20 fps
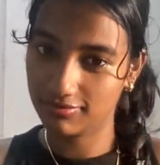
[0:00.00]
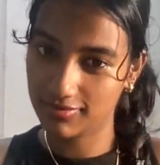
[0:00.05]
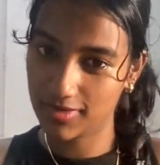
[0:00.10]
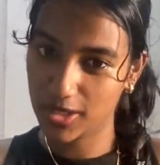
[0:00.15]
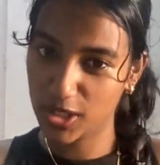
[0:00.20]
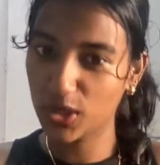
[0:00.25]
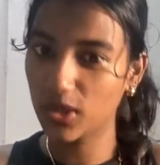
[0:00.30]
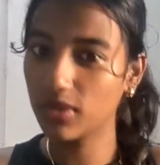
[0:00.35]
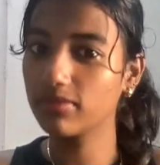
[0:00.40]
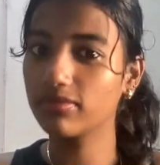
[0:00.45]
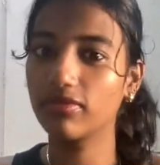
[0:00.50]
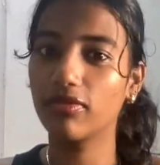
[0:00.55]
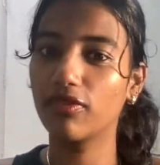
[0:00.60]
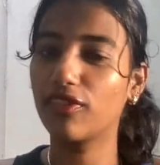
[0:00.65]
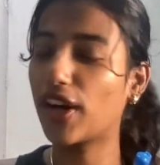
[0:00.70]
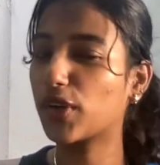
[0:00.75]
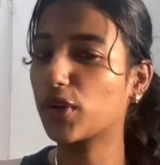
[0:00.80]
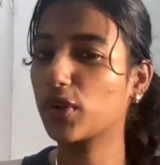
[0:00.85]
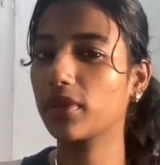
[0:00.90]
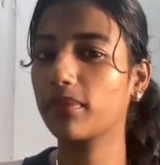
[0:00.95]

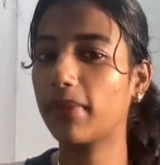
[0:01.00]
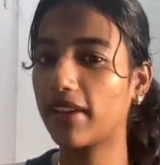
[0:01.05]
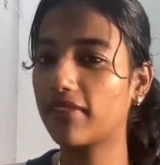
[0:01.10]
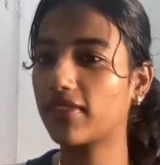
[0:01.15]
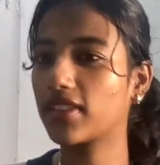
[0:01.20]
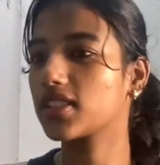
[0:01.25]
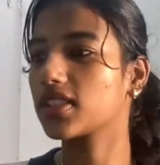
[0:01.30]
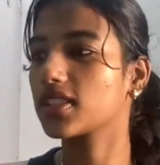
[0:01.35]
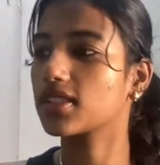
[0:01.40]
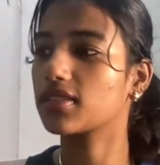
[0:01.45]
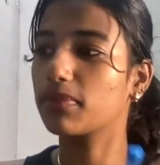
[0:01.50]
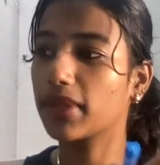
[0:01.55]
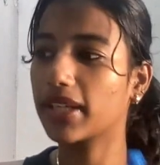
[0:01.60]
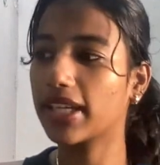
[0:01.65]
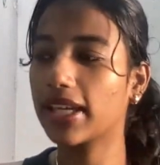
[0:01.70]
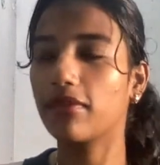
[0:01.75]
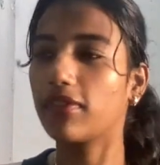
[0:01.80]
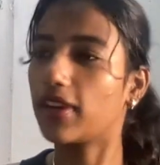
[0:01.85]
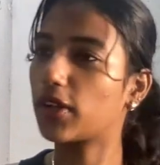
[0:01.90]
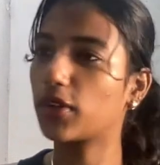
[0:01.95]
Varun Beverages
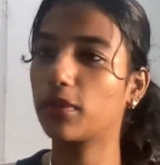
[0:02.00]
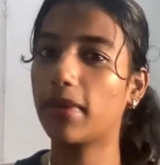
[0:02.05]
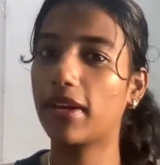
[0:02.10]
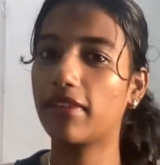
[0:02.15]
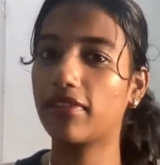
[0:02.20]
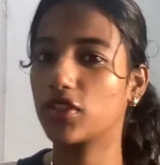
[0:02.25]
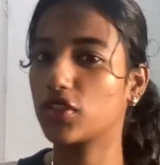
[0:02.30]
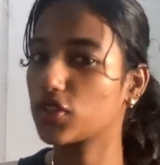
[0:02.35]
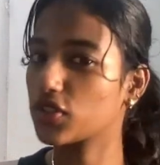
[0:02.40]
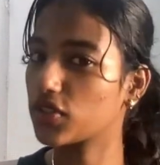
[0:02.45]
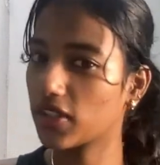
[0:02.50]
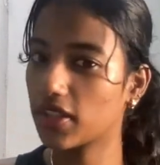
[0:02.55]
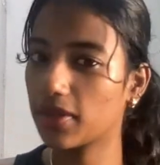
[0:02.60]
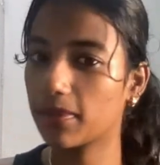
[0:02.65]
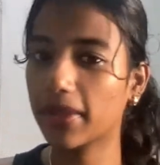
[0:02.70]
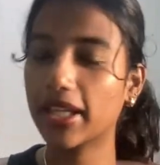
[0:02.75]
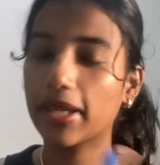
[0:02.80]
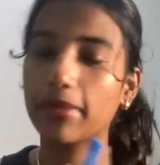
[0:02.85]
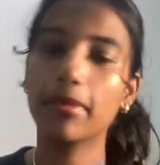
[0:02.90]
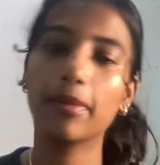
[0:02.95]
became Varun Beverages, or it
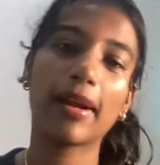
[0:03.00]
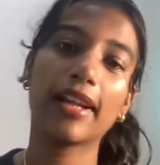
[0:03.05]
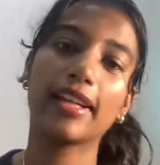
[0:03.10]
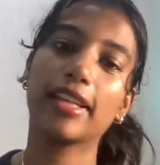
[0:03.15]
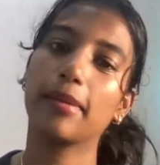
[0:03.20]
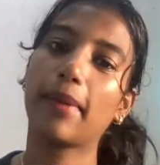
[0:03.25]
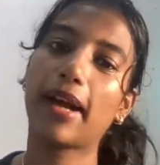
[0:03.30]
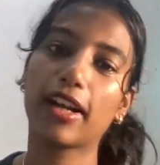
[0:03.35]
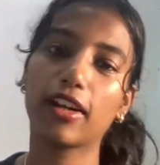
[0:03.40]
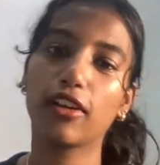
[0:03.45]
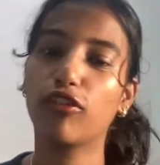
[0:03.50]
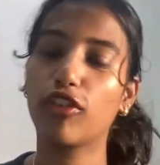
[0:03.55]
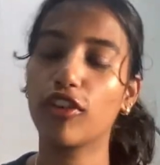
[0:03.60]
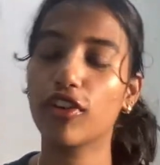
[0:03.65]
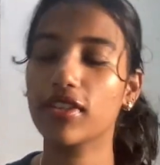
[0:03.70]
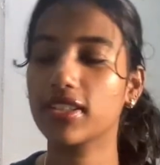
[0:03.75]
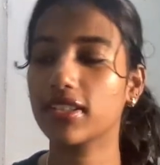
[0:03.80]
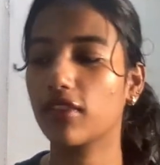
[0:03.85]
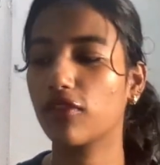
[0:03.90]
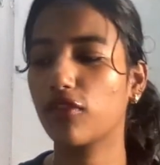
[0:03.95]
became a multi-bagger
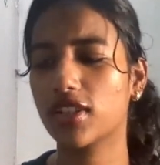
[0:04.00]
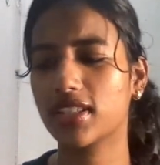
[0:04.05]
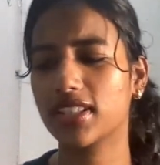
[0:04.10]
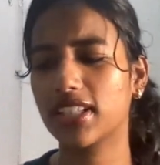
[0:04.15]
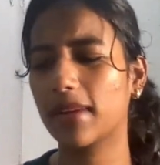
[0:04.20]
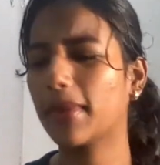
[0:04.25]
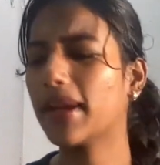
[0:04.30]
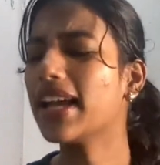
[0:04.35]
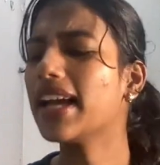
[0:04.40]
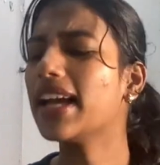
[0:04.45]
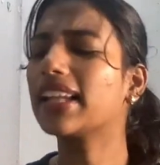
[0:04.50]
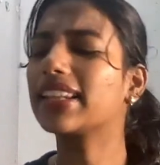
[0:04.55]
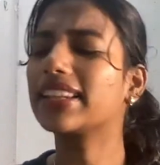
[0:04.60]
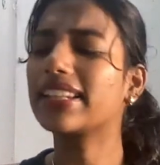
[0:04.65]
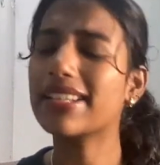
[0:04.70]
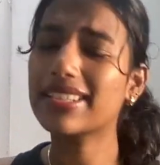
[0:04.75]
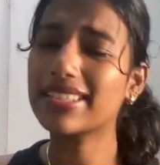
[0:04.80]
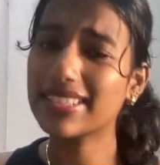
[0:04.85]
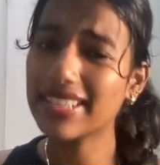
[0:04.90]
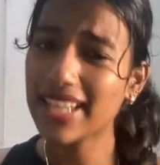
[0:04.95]
for same. The
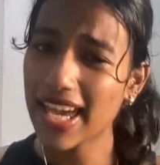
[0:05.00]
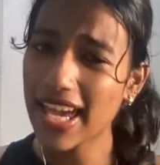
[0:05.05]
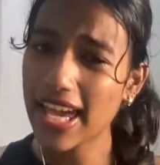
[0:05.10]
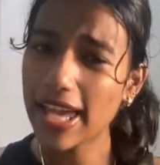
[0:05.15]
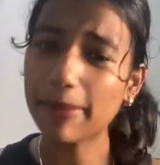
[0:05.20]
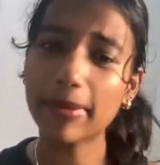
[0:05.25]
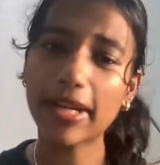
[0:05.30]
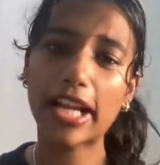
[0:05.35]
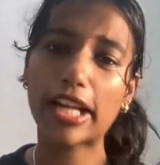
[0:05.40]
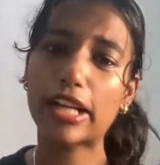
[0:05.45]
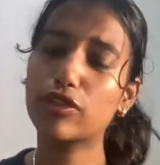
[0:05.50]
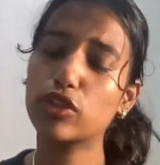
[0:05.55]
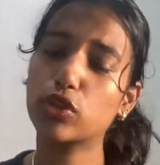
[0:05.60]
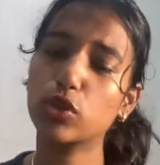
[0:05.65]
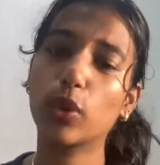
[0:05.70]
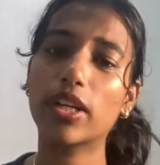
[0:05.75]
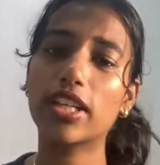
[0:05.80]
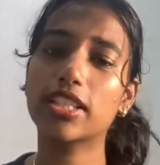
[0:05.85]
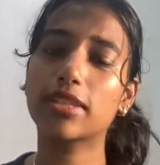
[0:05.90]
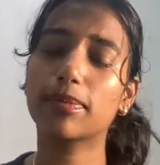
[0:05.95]
same kind of
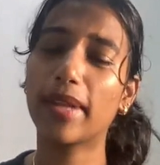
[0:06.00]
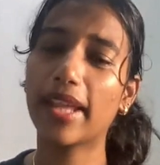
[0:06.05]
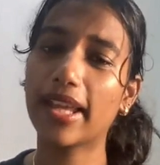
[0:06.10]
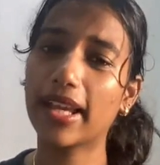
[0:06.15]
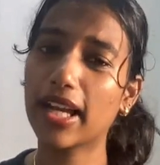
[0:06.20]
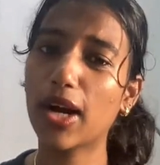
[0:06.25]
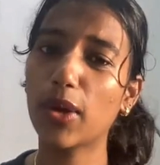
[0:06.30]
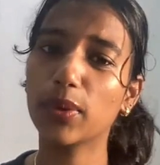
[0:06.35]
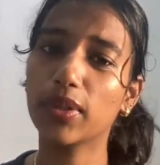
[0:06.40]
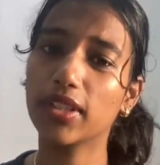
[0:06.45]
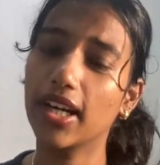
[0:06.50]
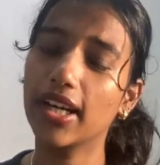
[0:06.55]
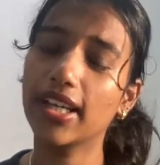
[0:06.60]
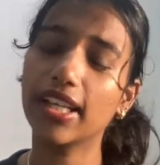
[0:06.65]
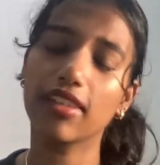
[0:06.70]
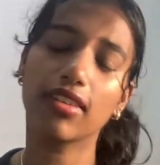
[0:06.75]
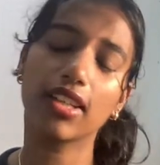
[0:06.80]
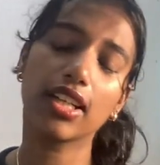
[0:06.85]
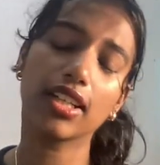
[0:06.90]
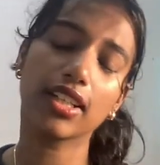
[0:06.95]
story is playing out here,
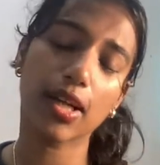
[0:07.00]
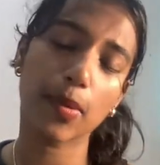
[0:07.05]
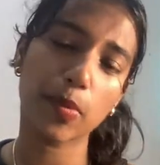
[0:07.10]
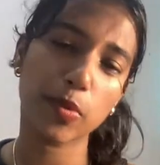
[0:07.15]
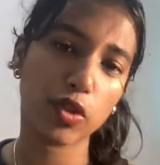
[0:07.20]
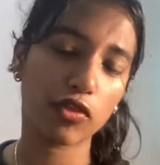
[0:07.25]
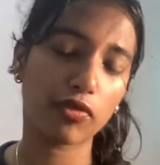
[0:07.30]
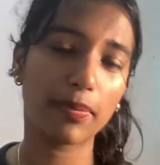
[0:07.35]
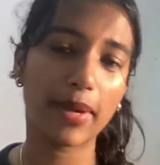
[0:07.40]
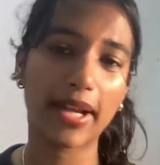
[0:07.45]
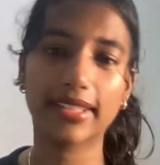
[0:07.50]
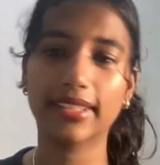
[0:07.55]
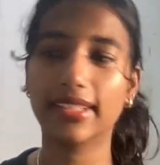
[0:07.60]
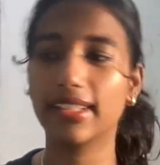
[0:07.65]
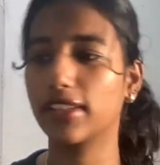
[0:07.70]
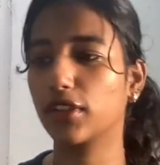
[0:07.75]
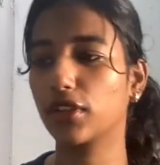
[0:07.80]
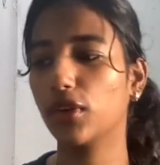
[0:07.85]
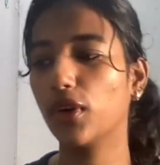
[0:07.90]
even in terms of Bector.